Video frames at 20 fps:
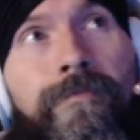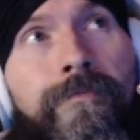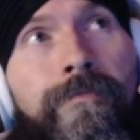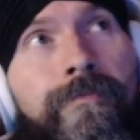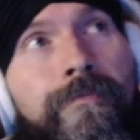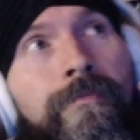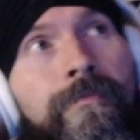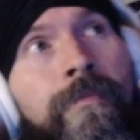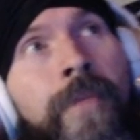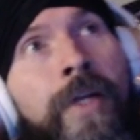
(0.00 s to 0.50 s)

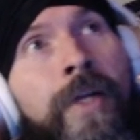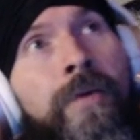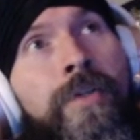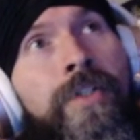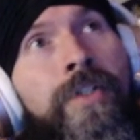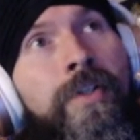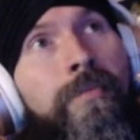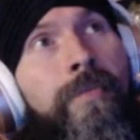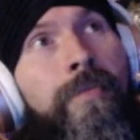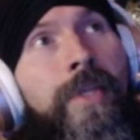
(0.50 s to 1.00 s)
There were
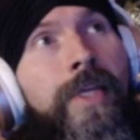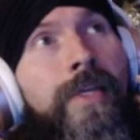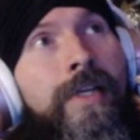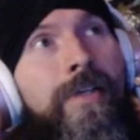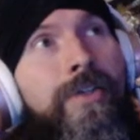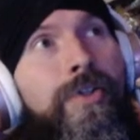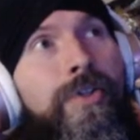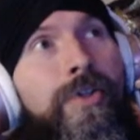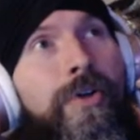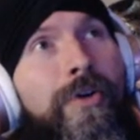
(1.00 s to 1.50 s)
some
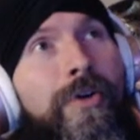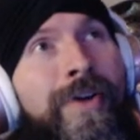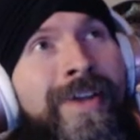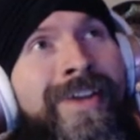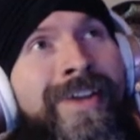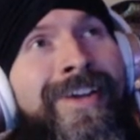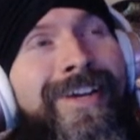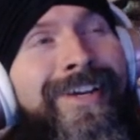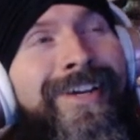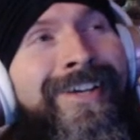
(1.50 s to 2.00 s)
things,
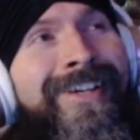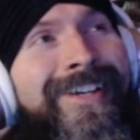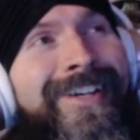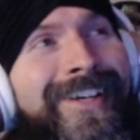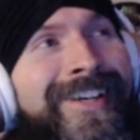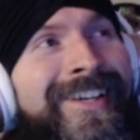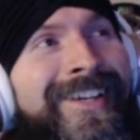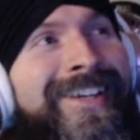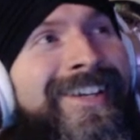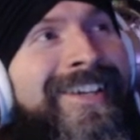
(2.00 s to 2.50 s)

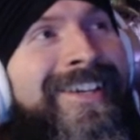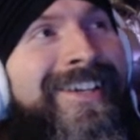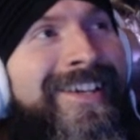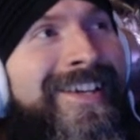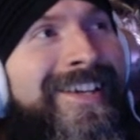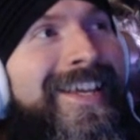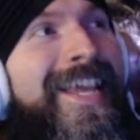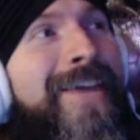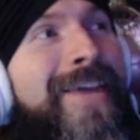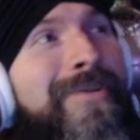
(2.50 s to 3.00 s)

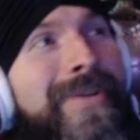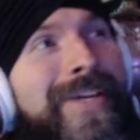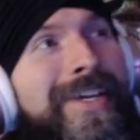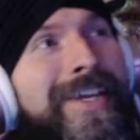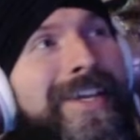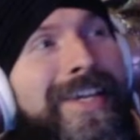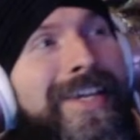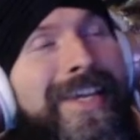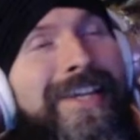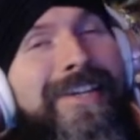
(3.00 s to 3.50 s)
he would
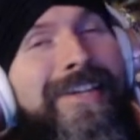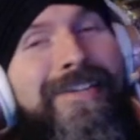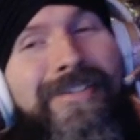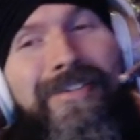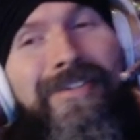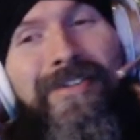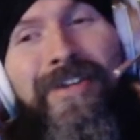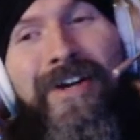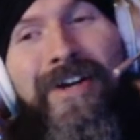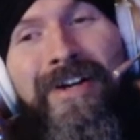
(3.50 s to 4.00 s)
get heated
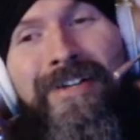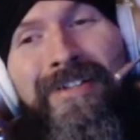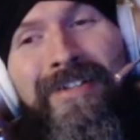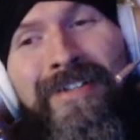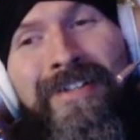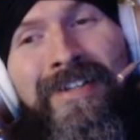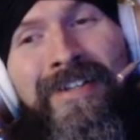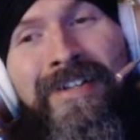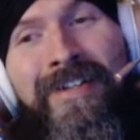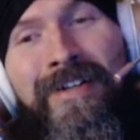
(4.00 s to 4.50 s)
a lot,
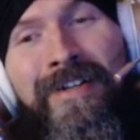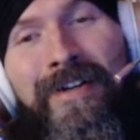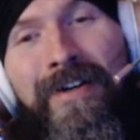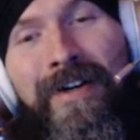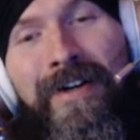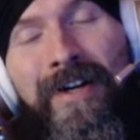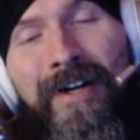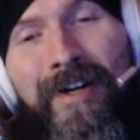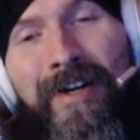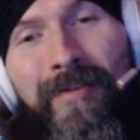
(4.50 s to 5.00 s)

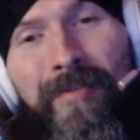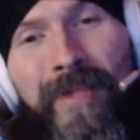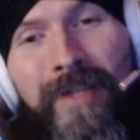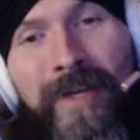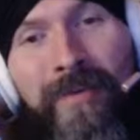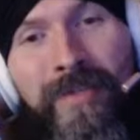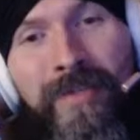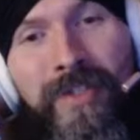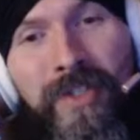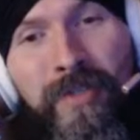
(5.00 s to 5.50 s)
but that
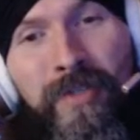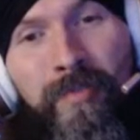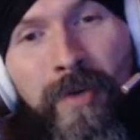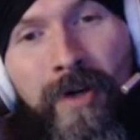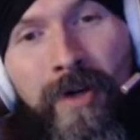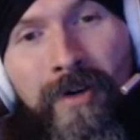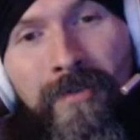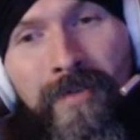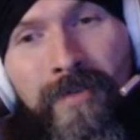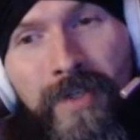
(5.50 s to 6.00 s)
was just
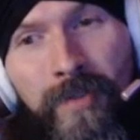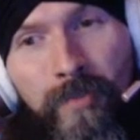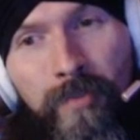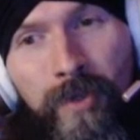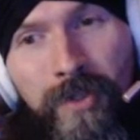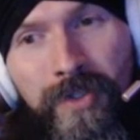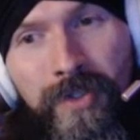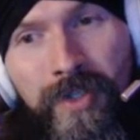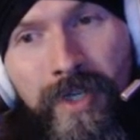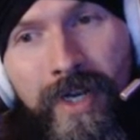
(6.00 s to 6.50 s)
part of his
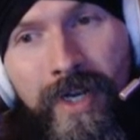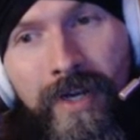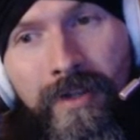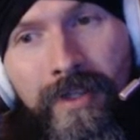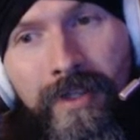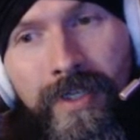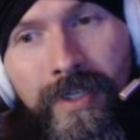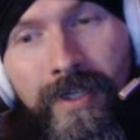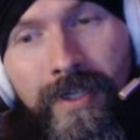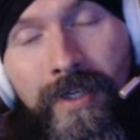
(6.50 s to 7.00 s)

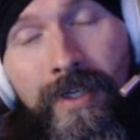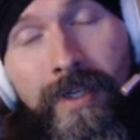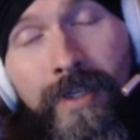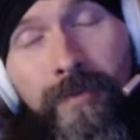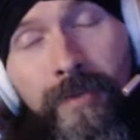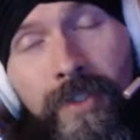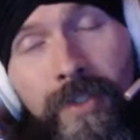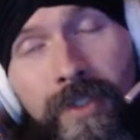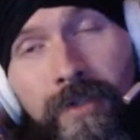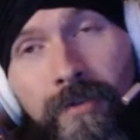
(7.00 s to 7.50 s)
personality, and he
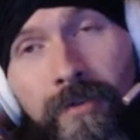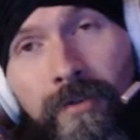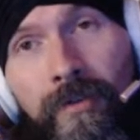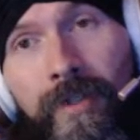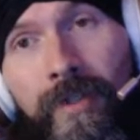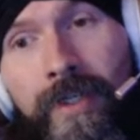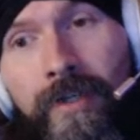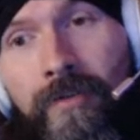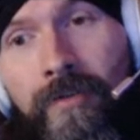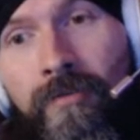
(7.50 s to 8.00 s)
was still
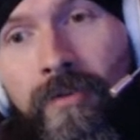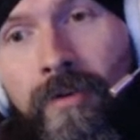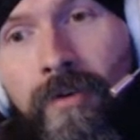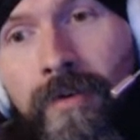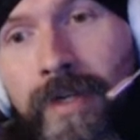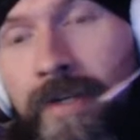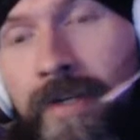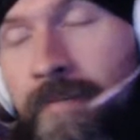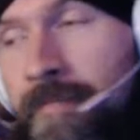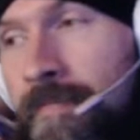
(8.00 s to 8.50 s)
learning and
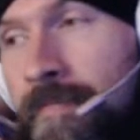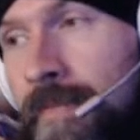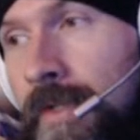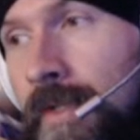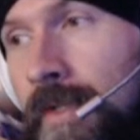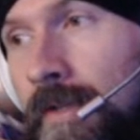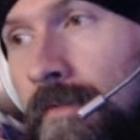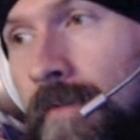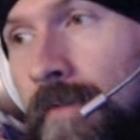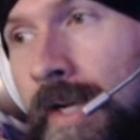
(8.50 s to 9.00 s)
growing,
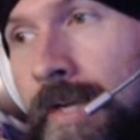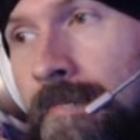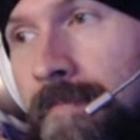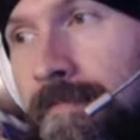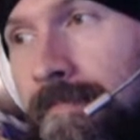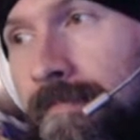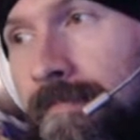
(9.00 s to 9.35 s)
right?